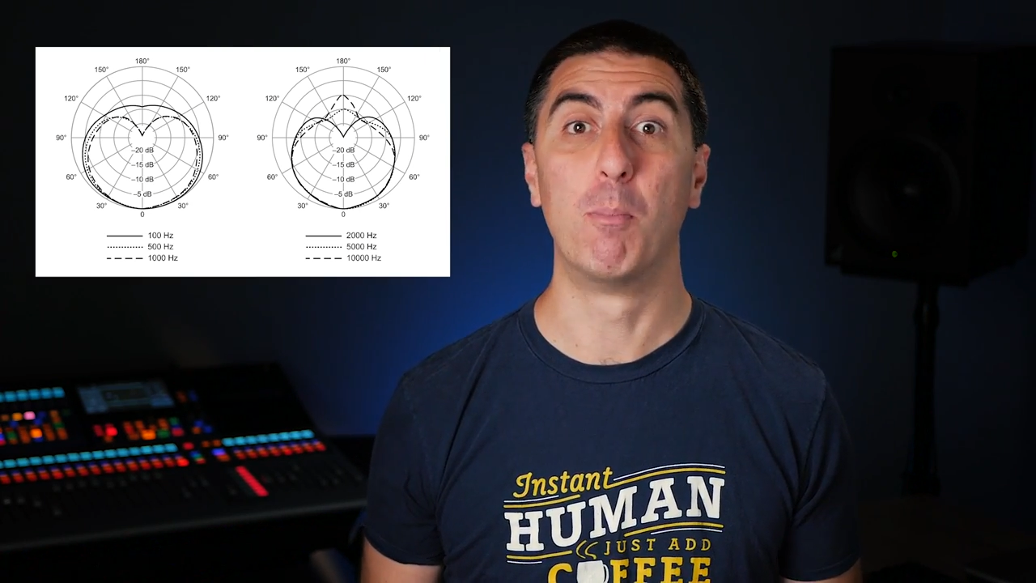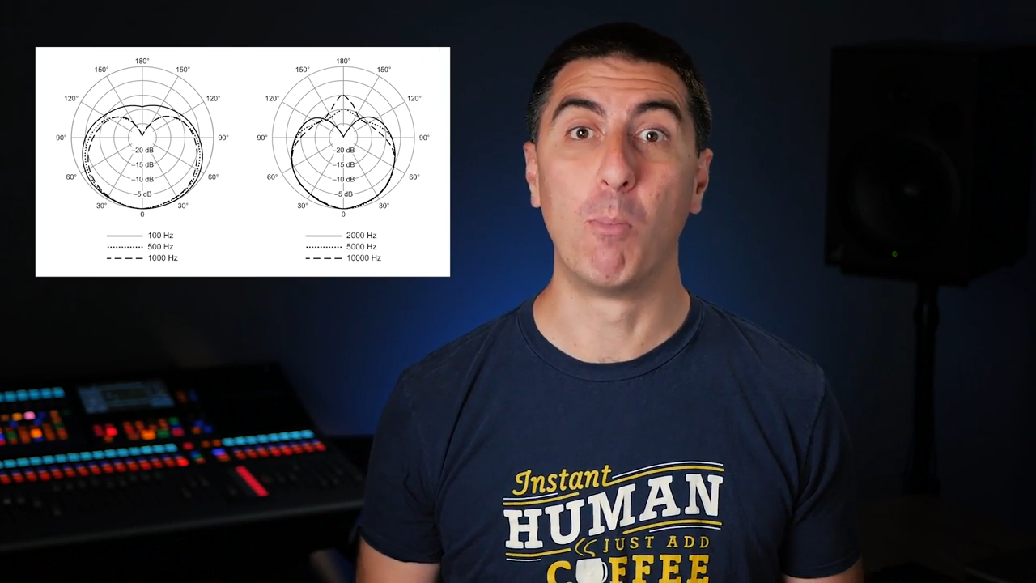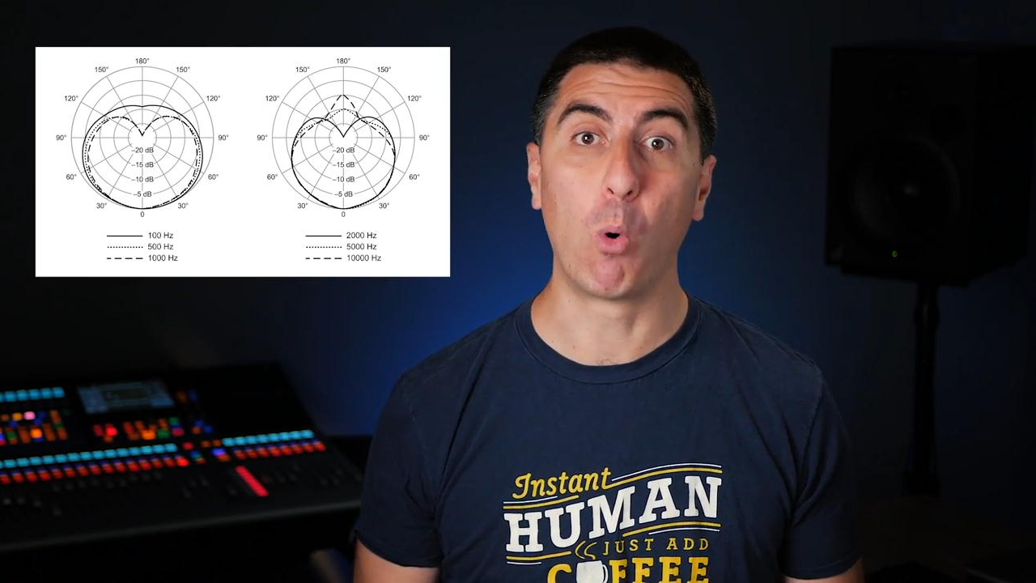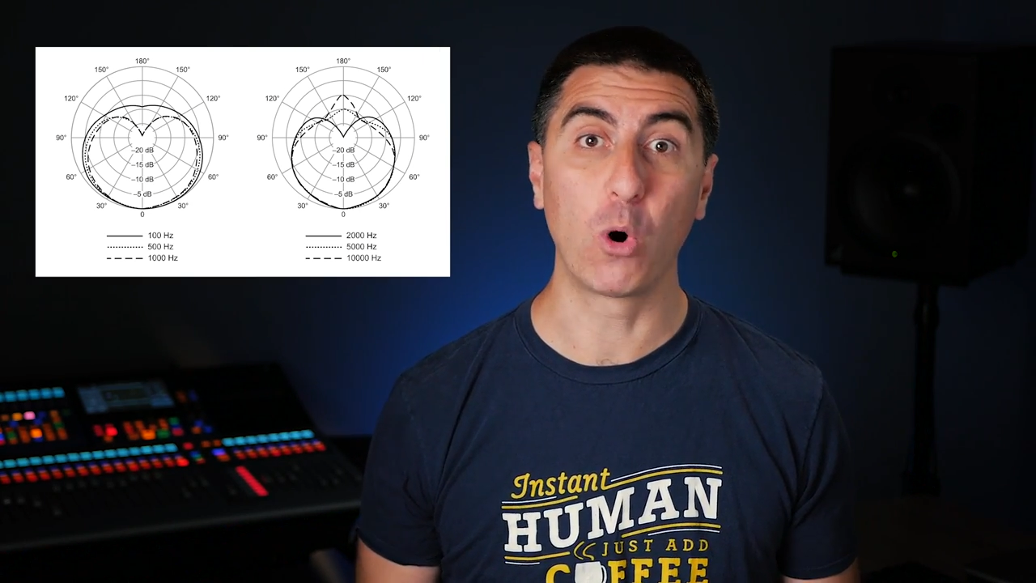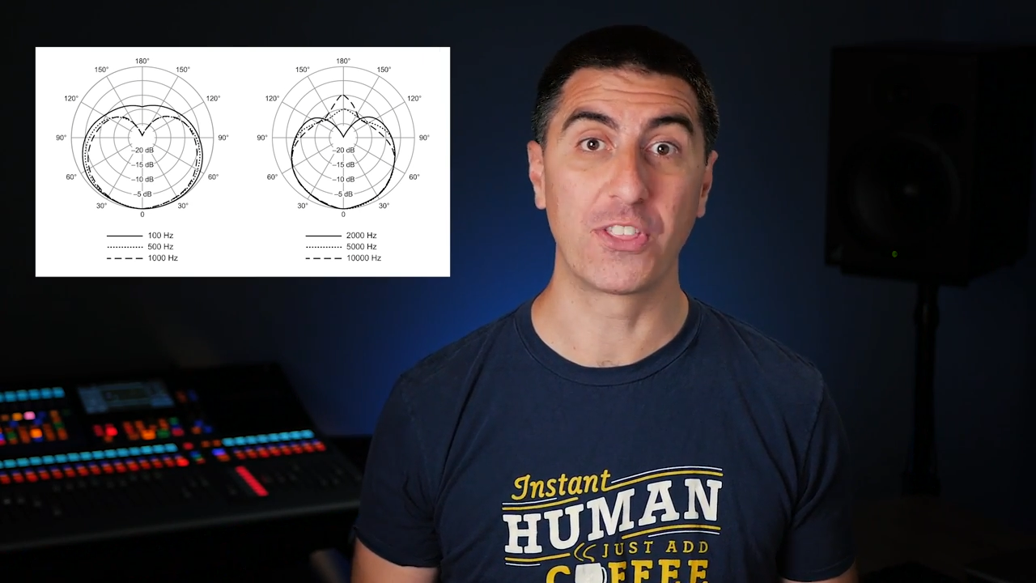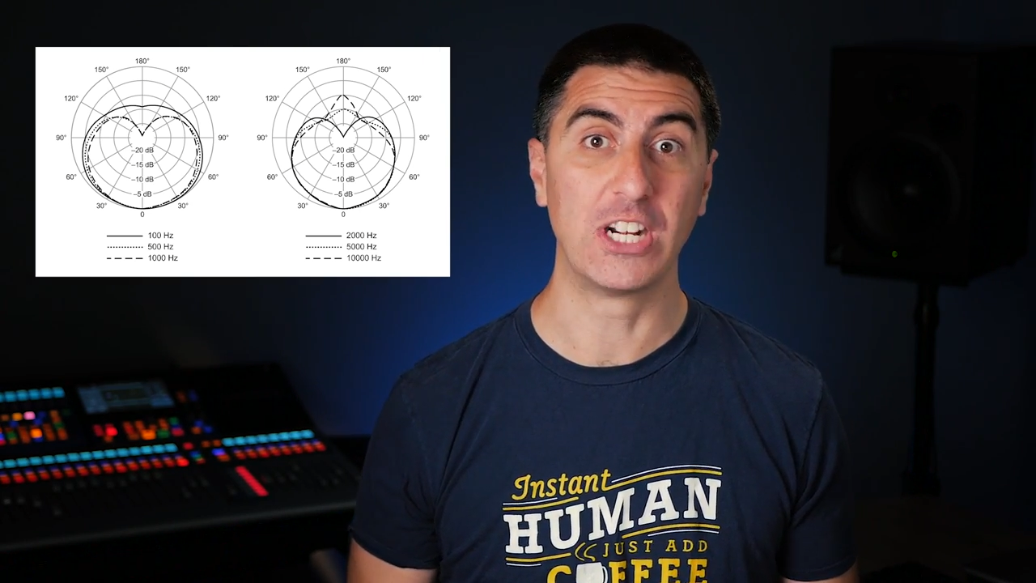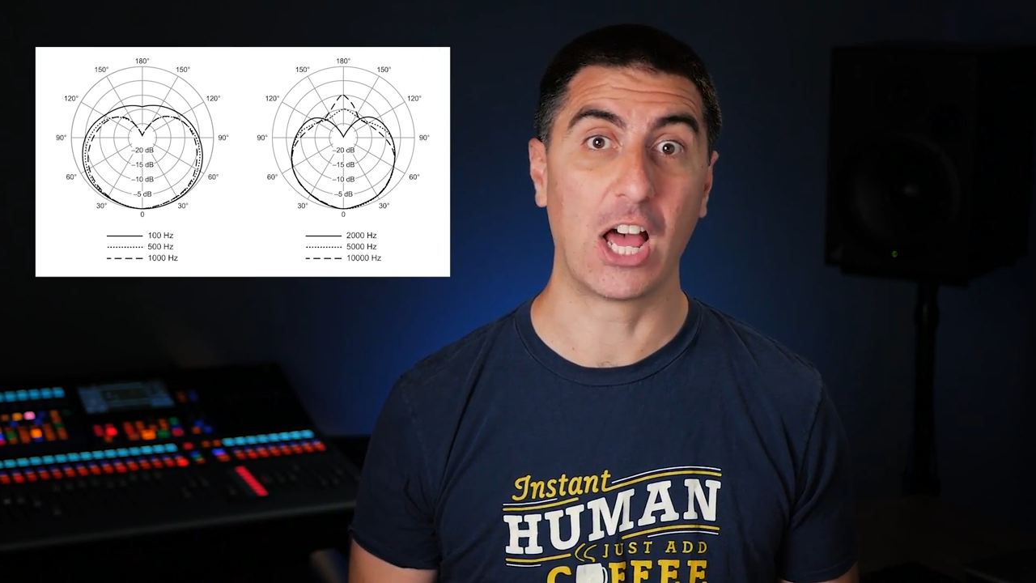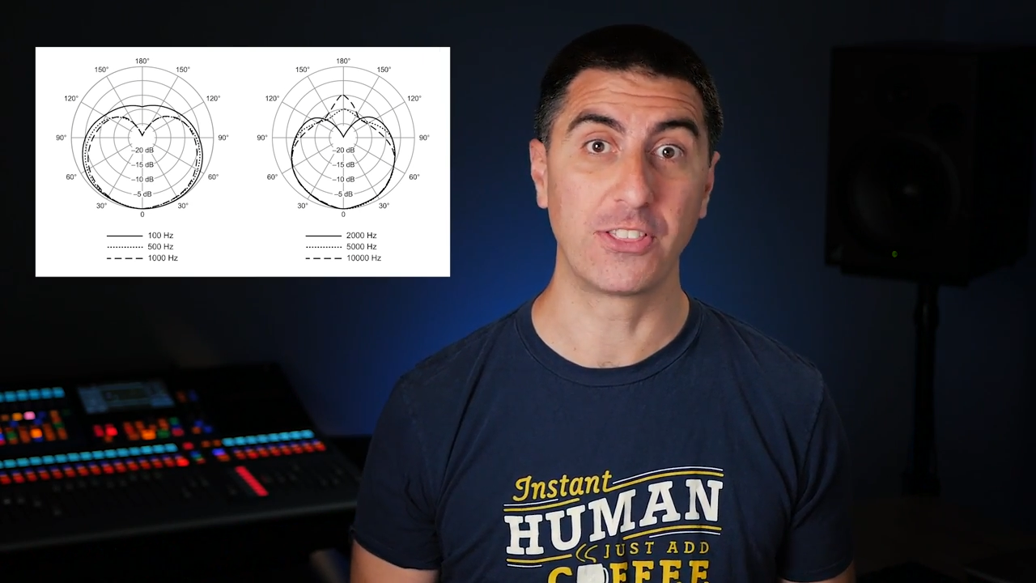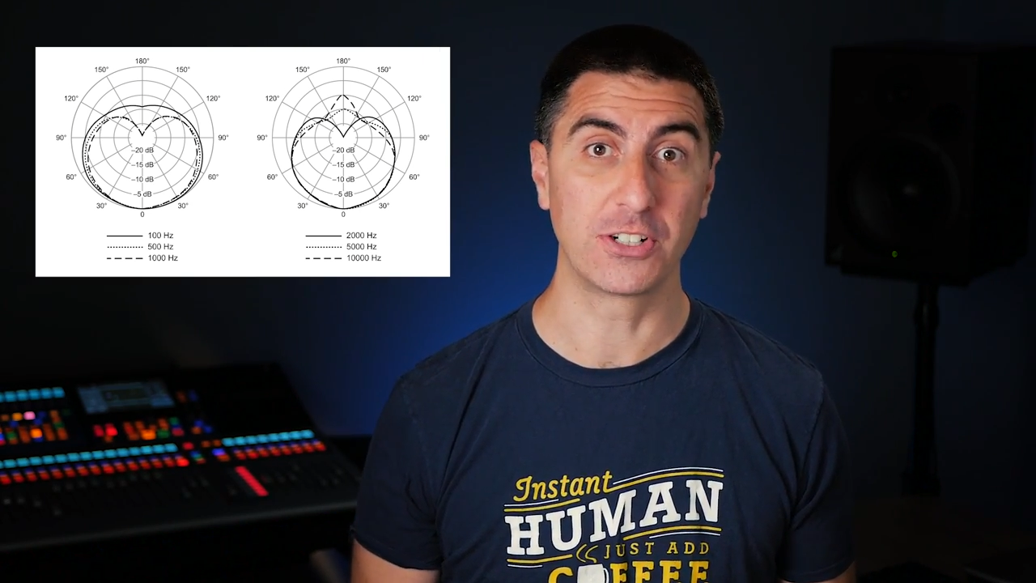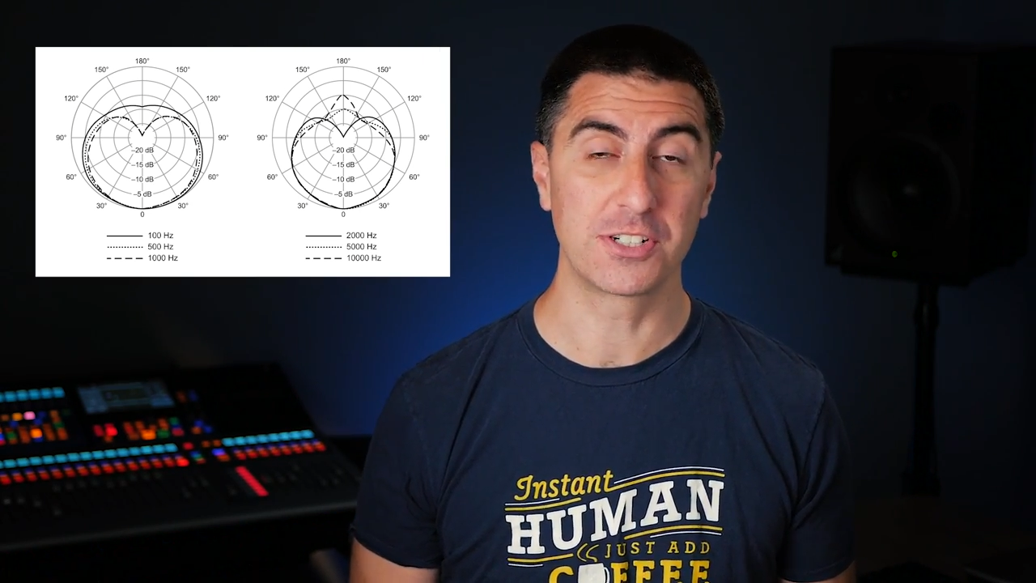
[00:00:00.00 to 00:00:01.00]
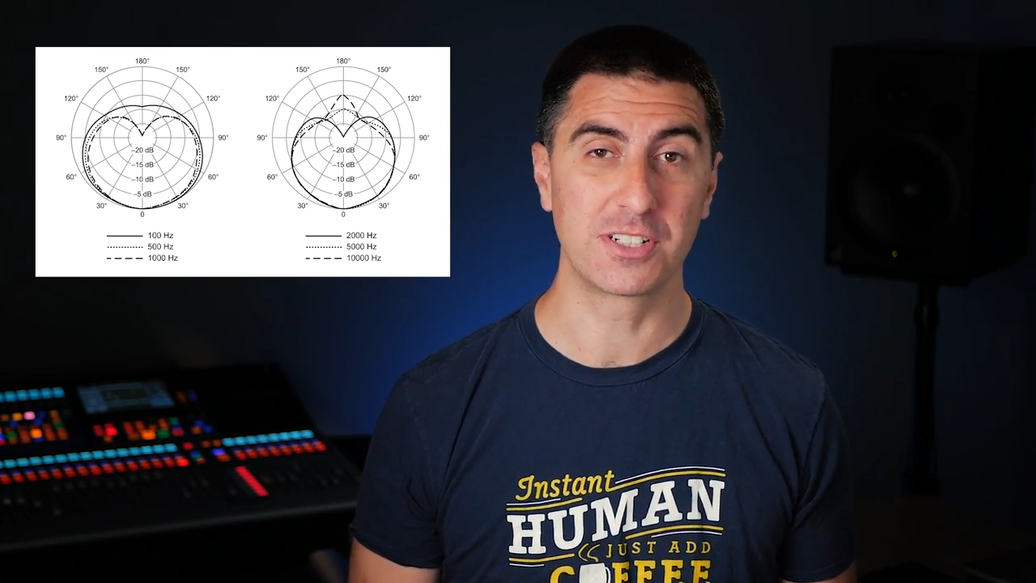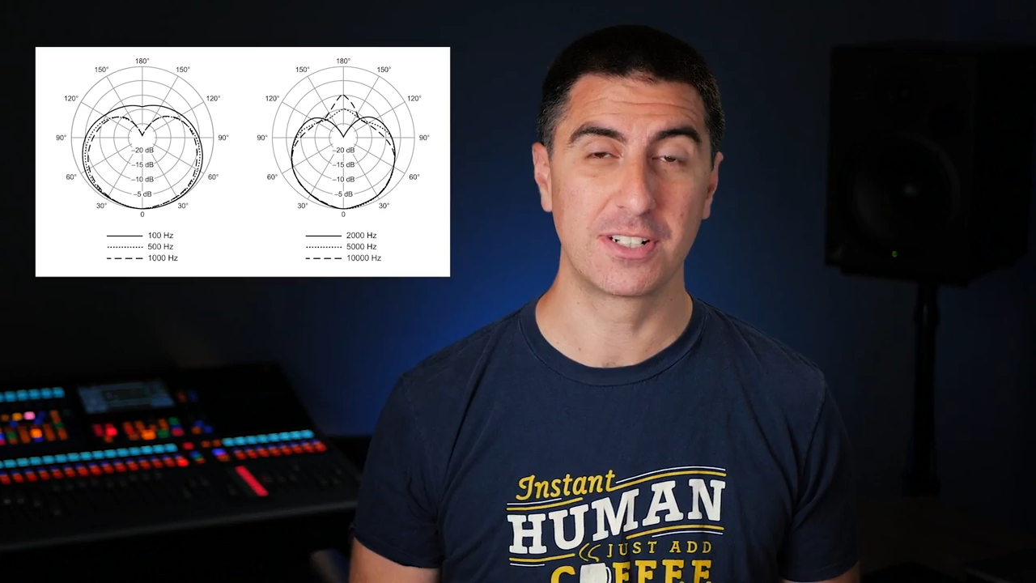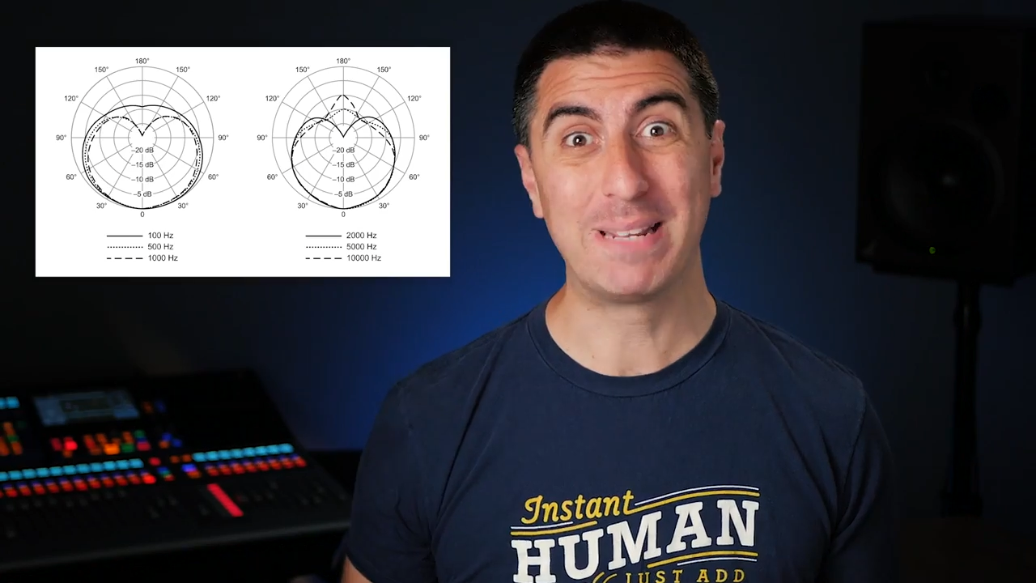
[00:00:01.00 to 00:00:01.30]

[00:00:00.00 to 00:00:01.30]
more than others.